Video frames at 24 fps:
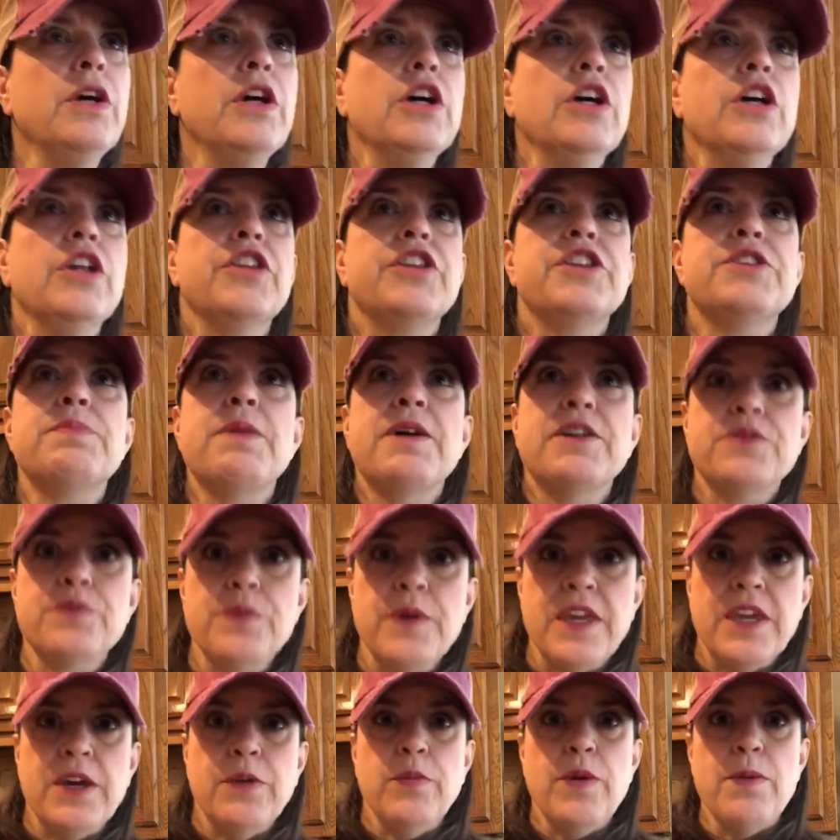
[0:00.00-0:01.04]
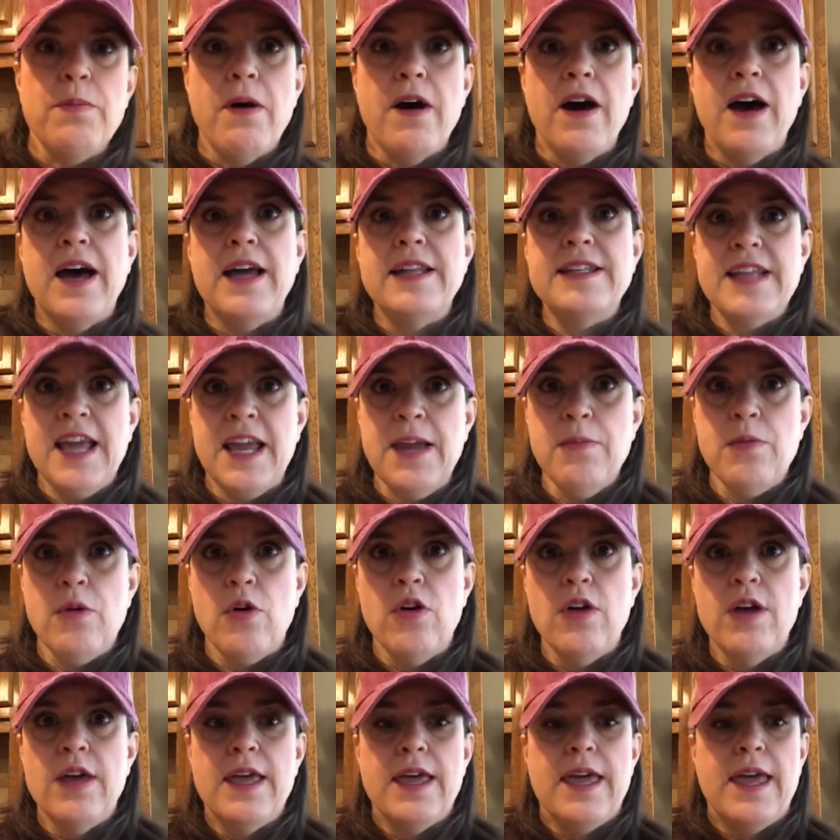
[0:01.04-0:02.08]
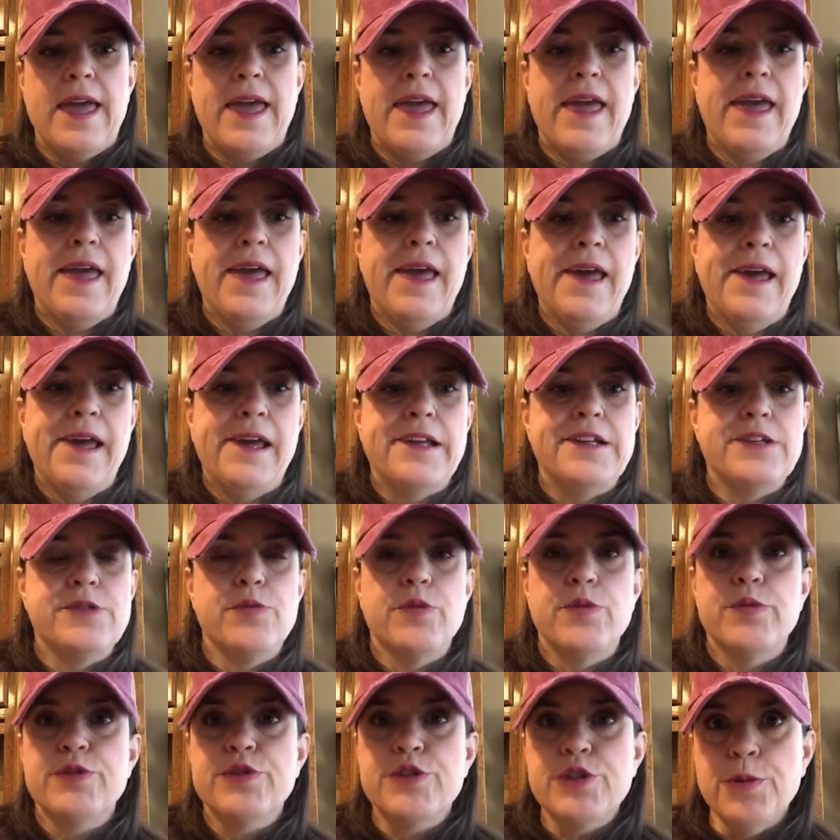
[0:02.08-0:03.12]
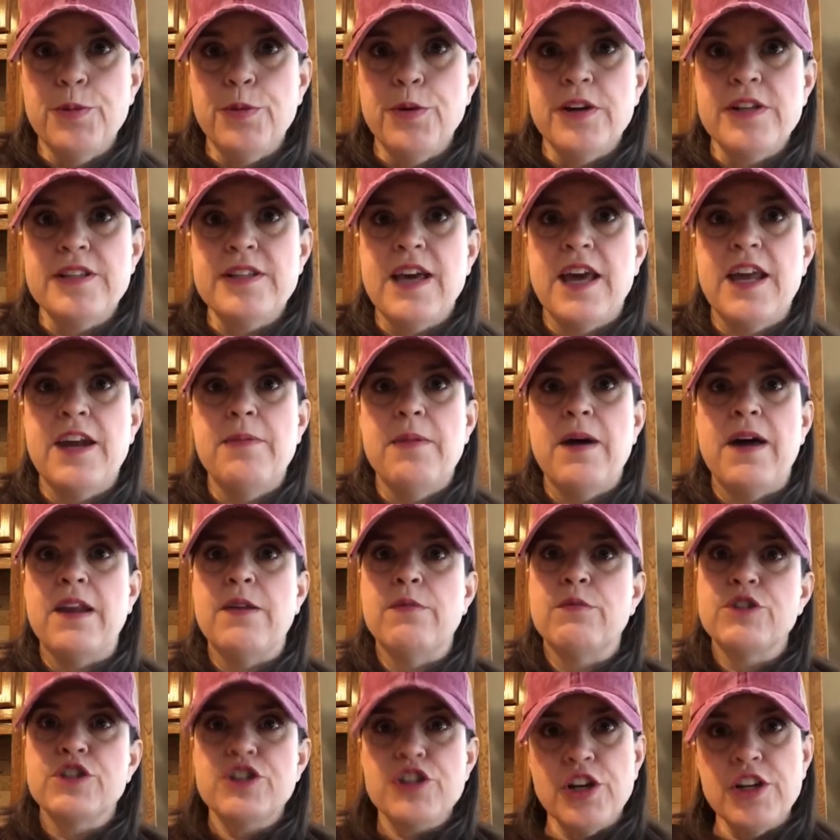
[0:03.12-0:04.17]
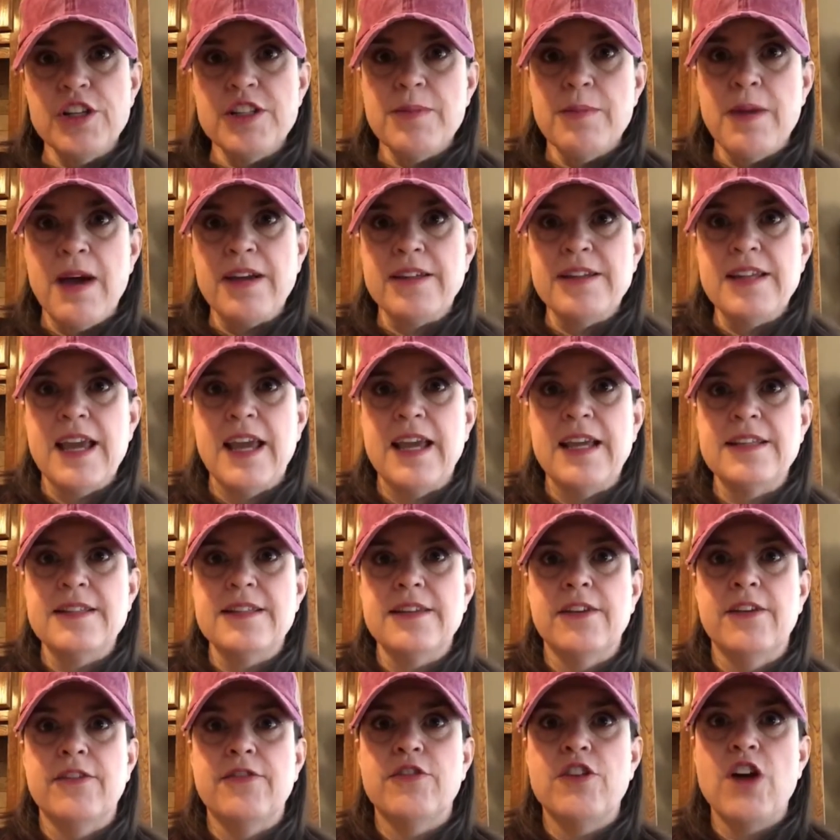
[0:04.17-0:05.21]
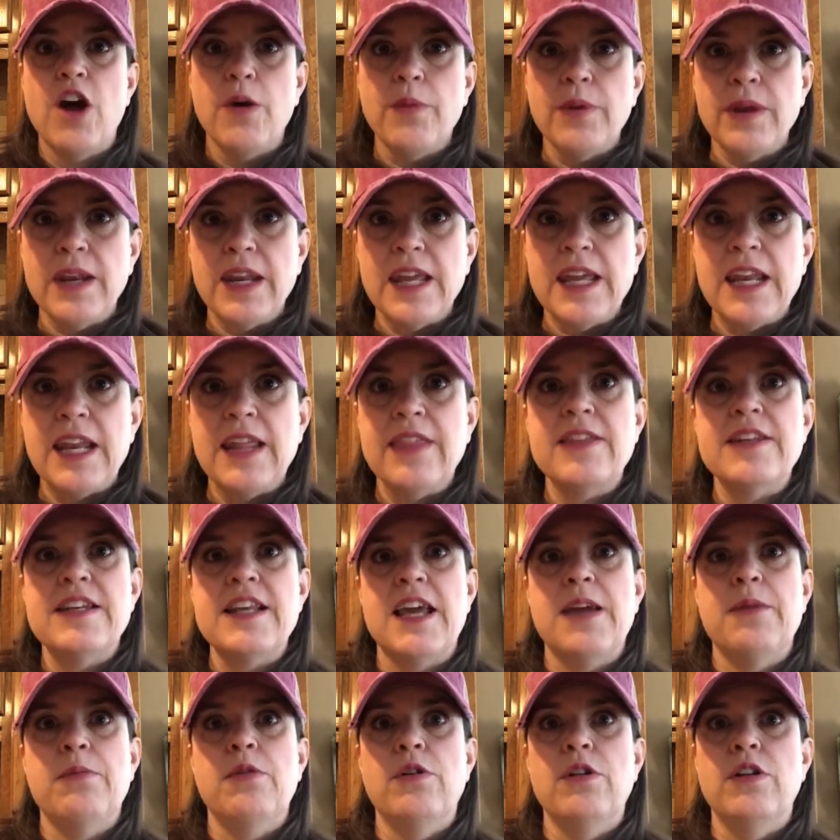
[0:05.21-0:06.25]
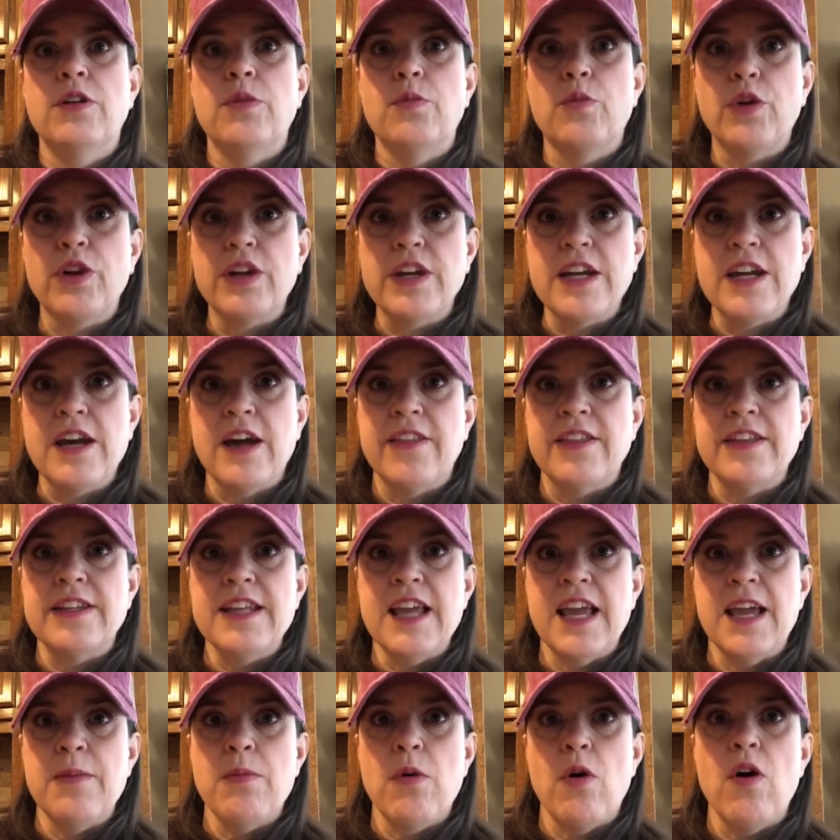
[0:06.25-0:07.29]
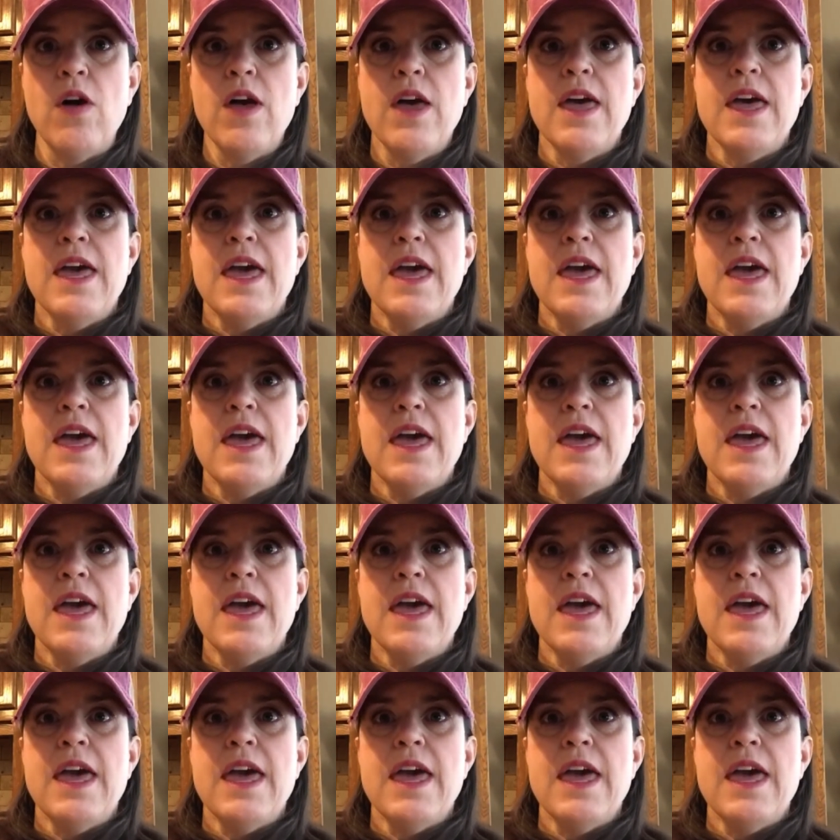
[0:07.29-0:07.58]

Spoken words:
This past weekend we bought a table and we were super excited about it. I'm going to show you some outtakes of going and getting the table and working on the table.